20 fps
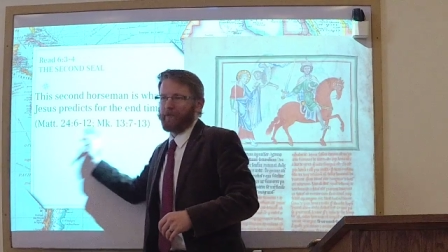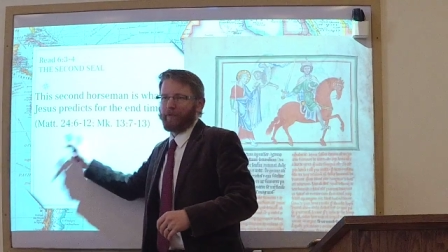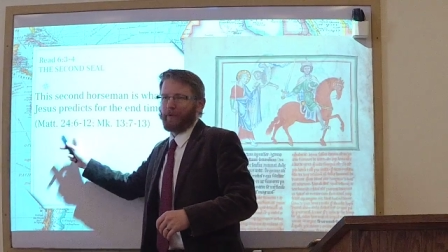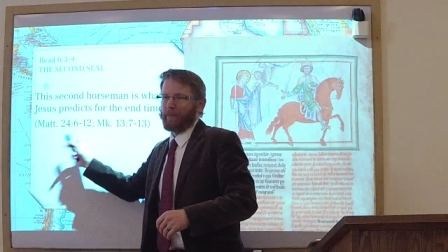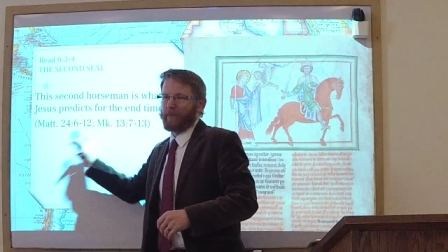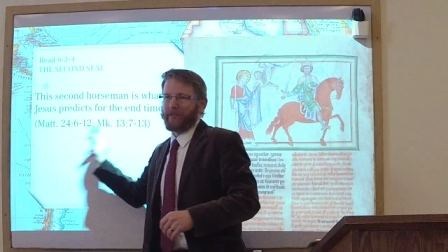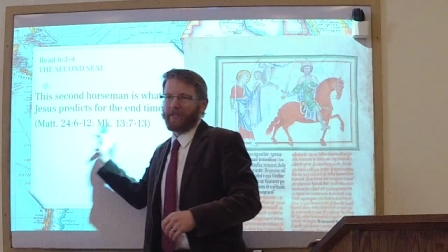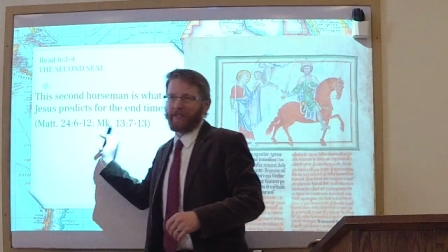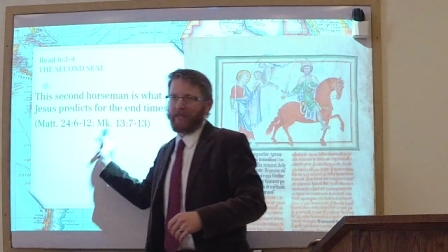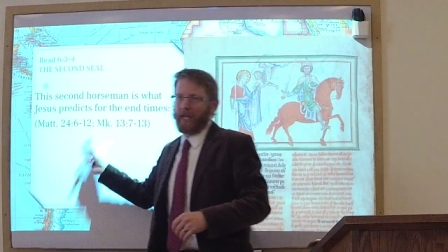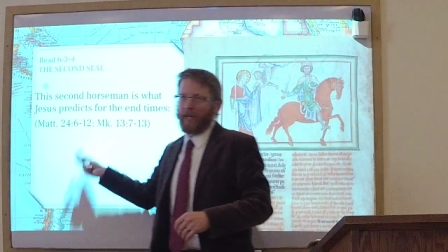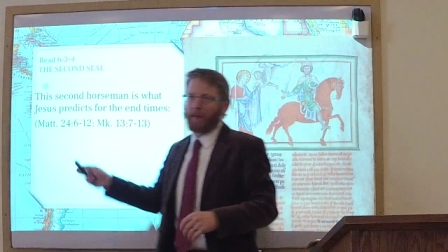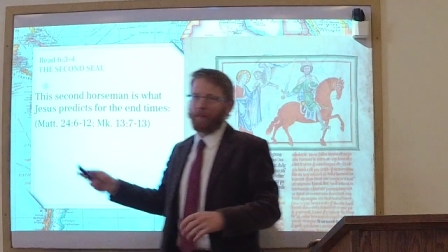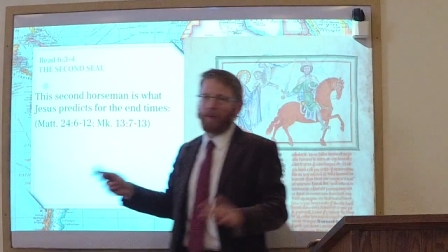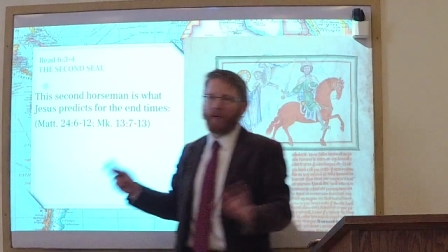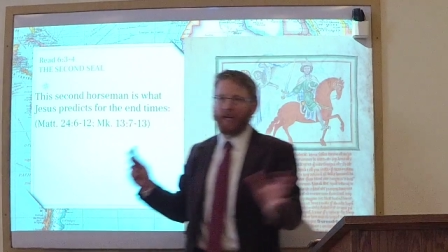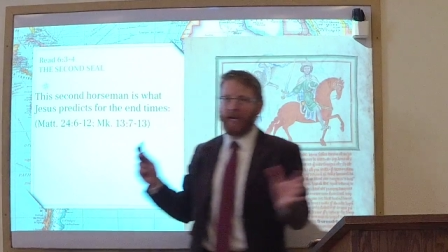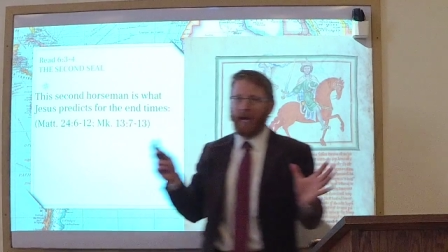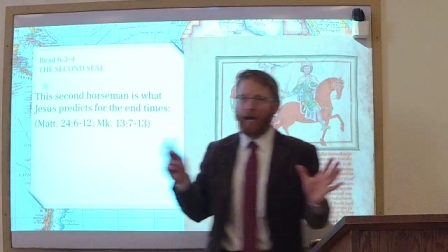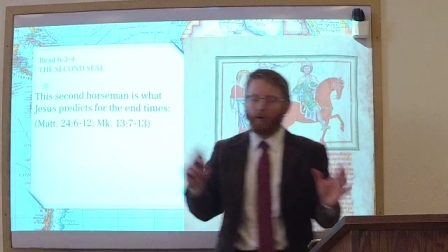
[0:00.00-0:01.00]
from the same
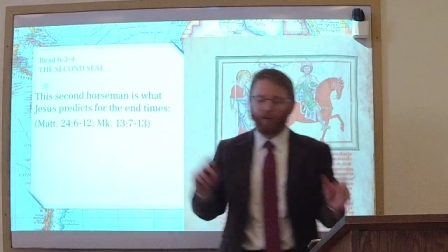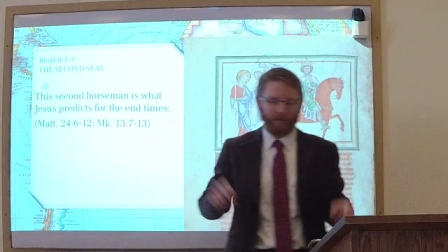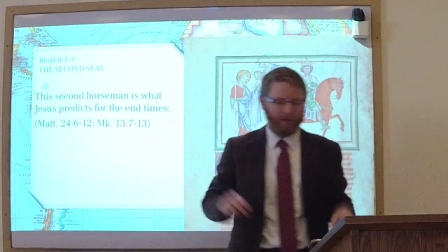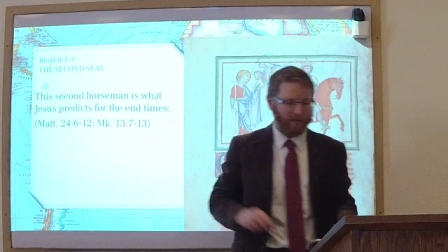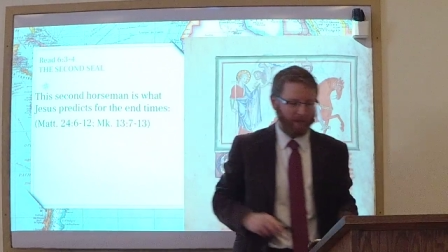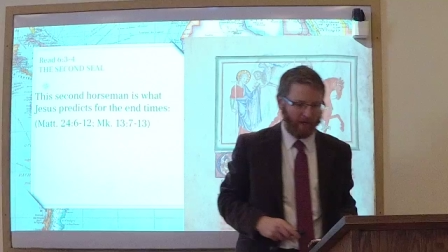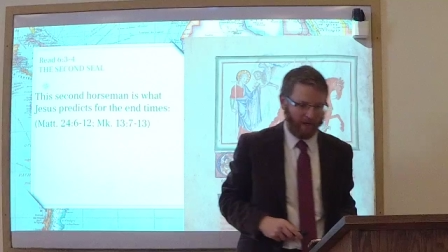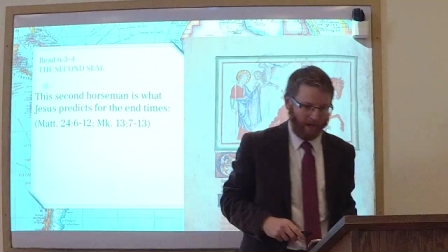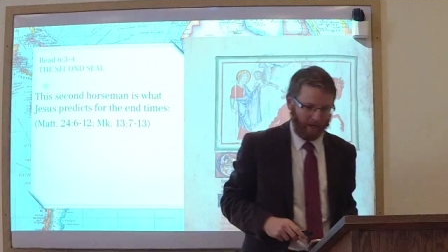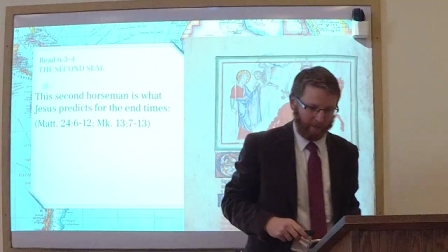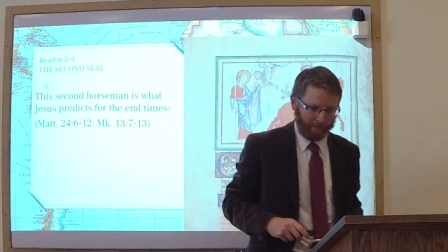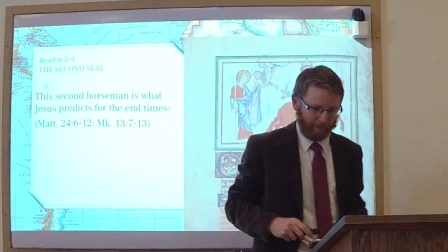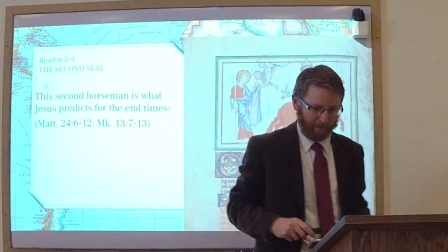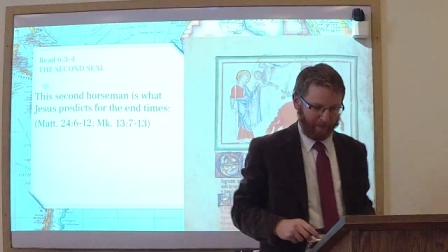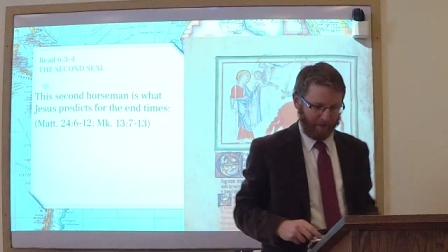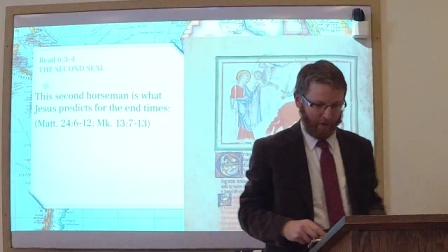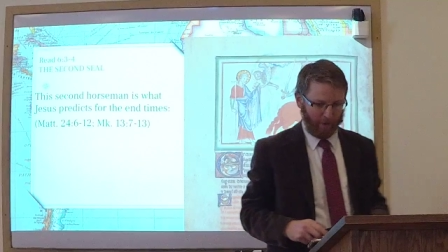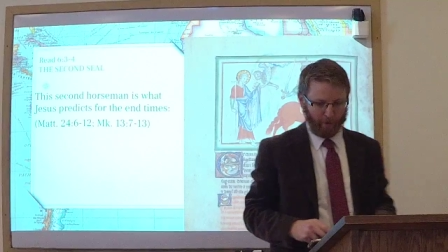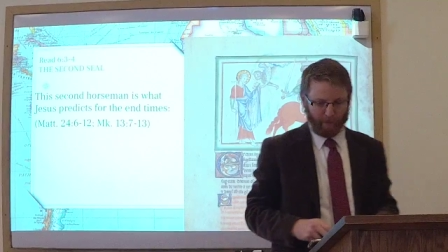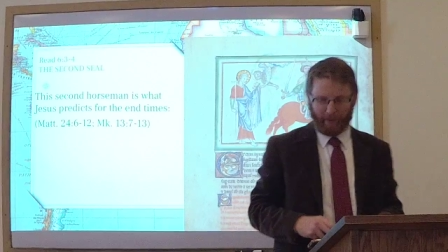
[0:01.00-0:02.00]
account. Um,
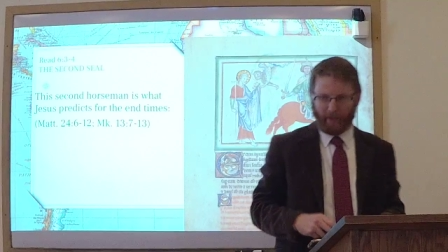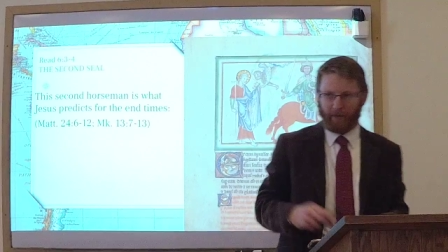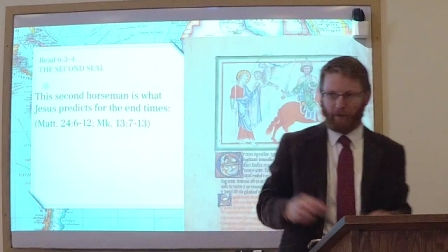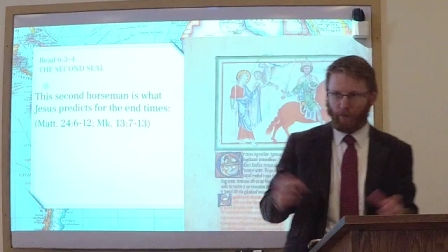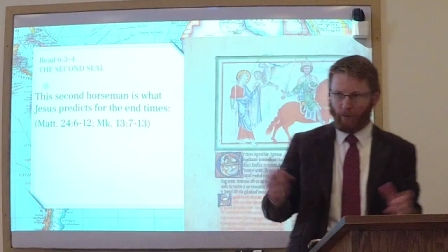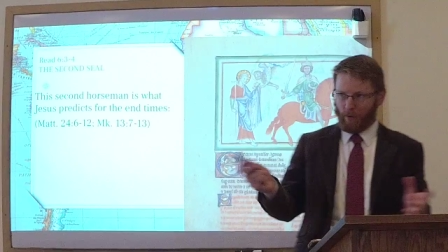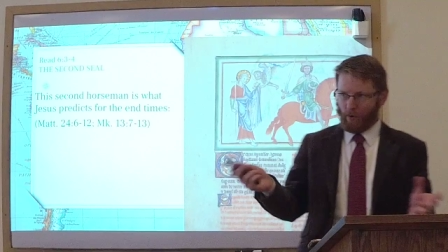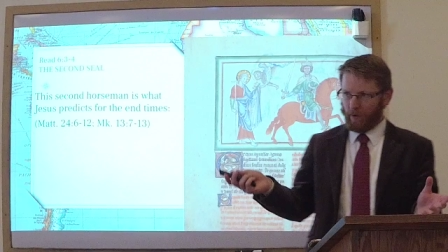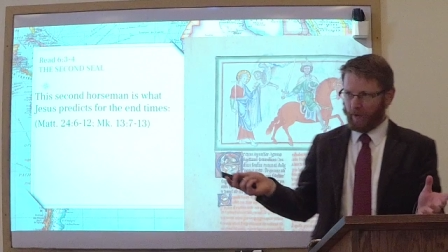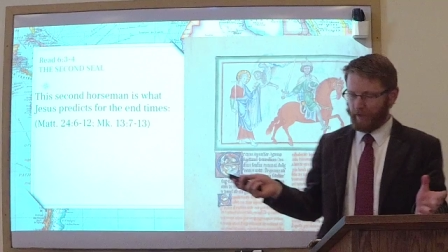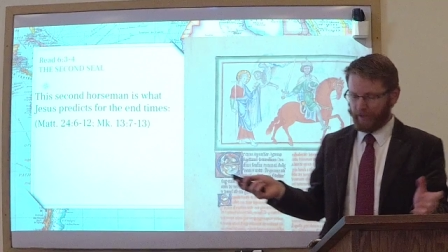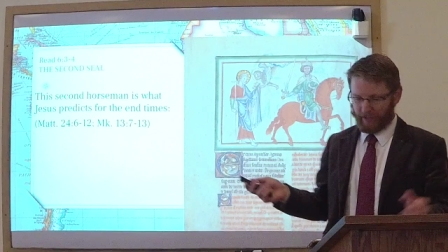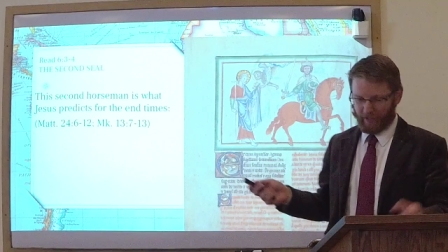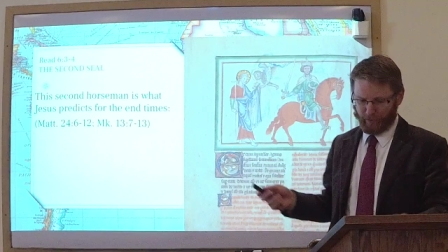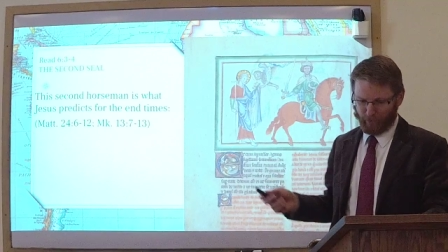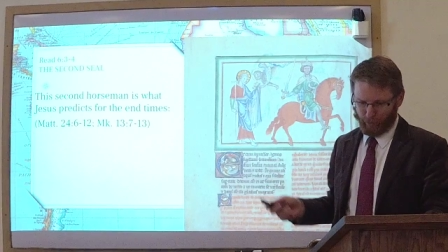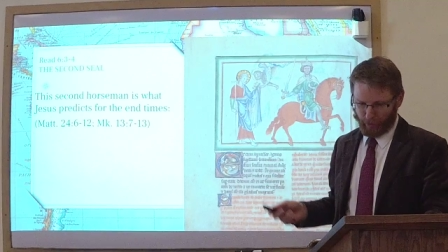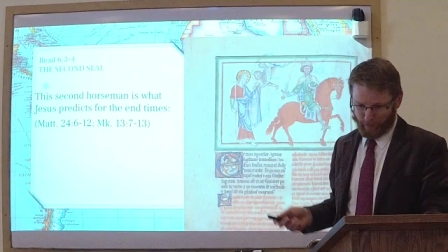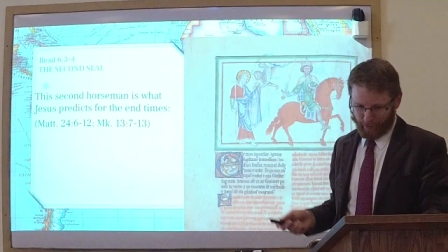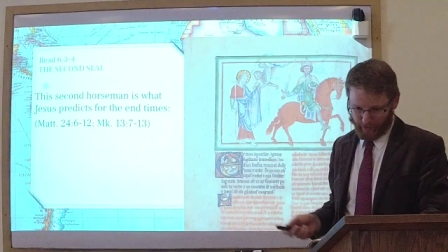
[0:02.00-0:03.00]
there will be wars
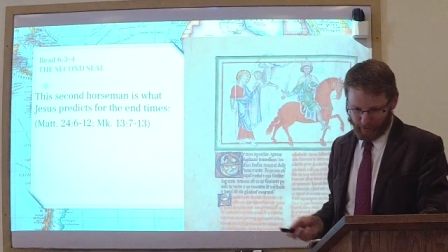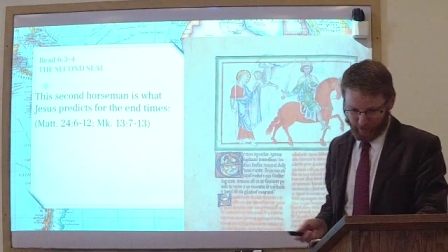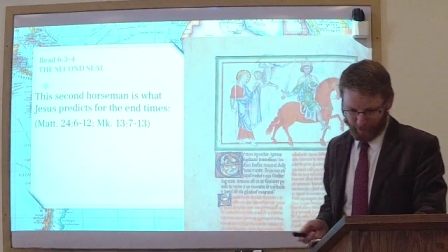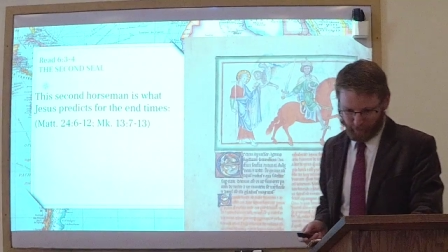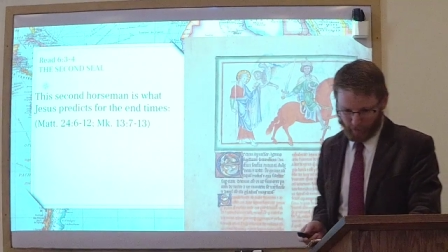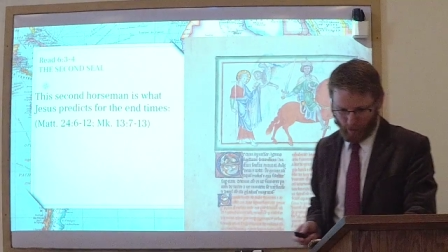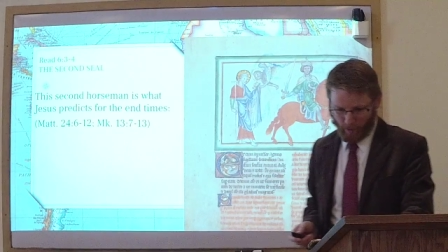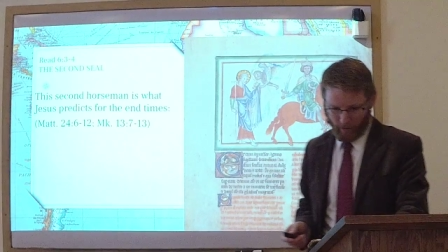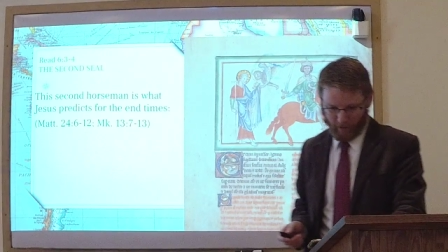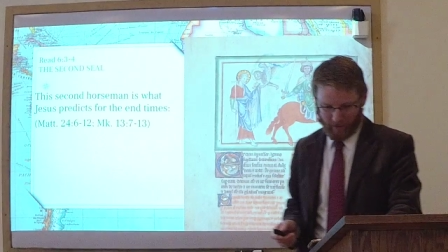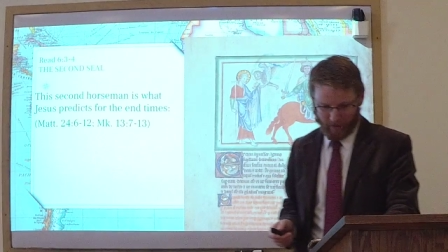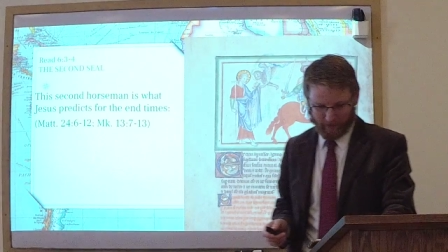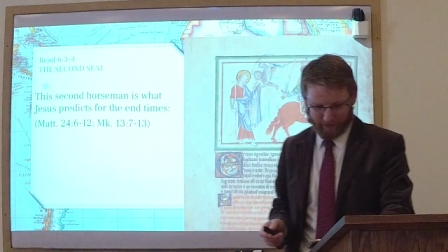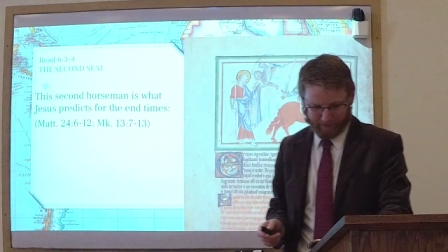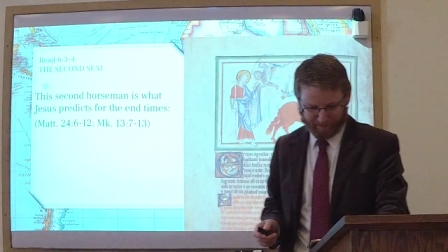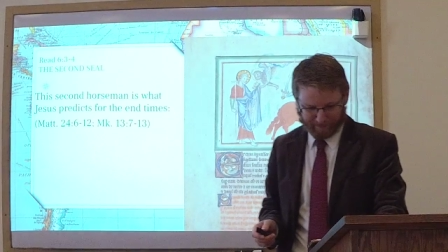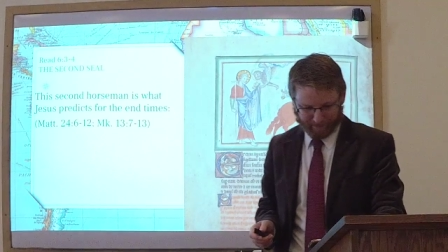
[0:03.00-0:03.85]
and rumors of war